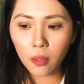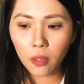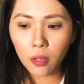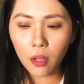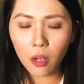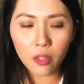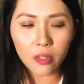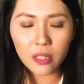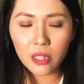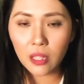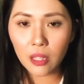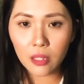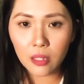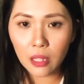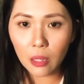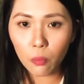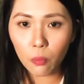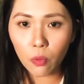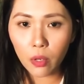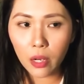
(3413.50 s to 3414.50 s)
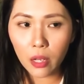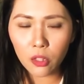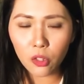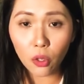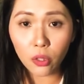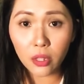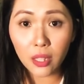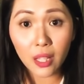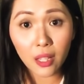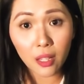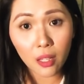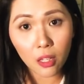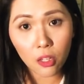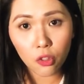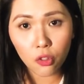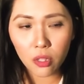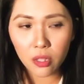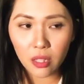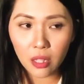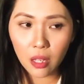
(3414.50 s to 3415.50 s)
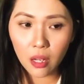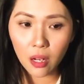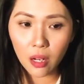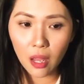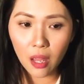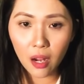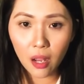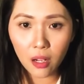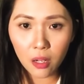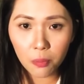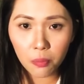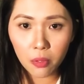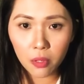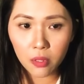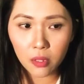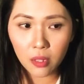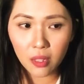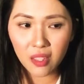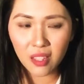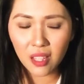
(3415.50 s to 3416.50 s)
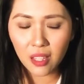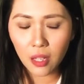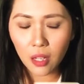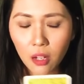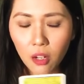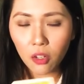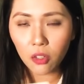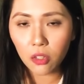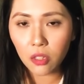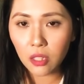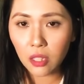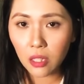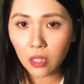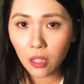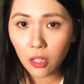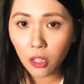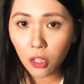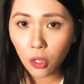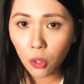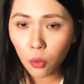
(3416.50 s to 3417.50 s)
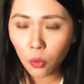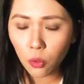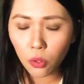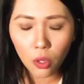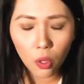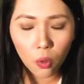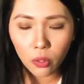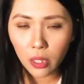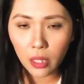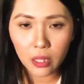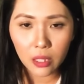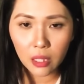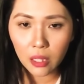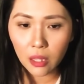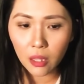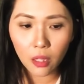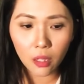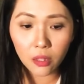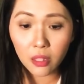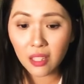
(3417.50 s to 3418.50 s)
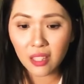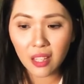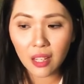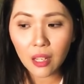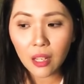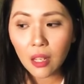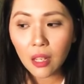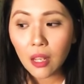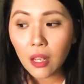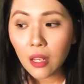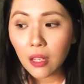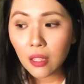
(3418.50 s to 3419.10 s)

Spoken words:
considered someone else or take interest in another person, did they consider you? No, they did not. Did they